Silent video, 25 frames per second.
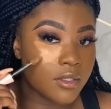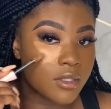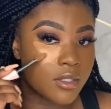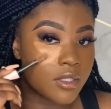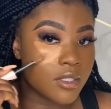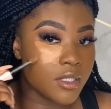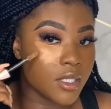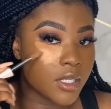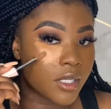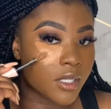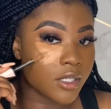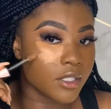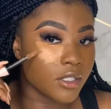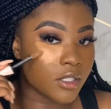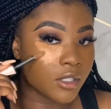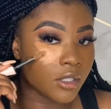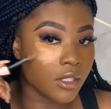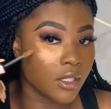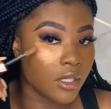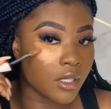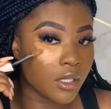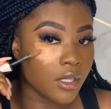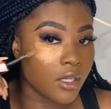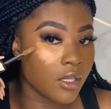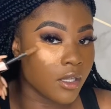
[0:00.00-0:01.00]
the
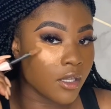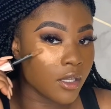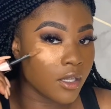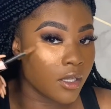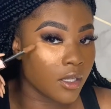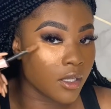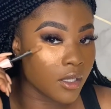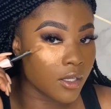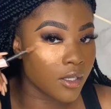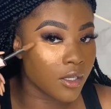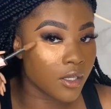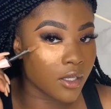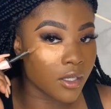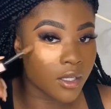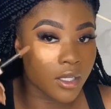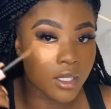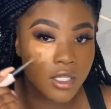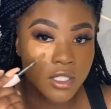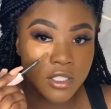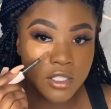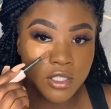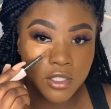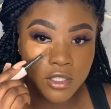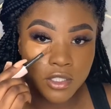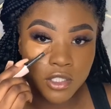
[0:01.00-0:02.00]

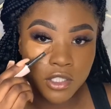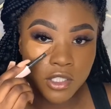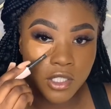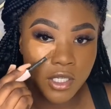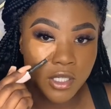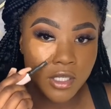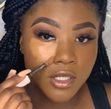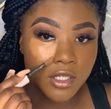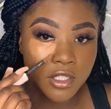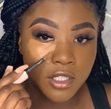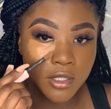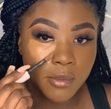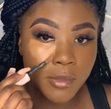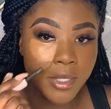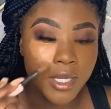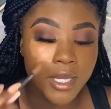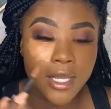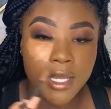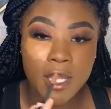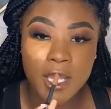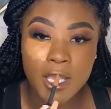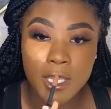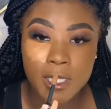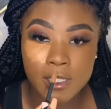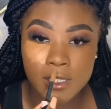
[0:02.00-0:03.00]
concealer shade under my
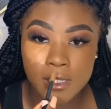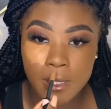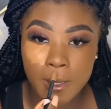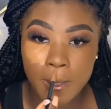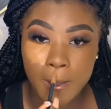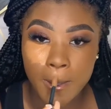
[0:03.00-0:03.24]
eyes,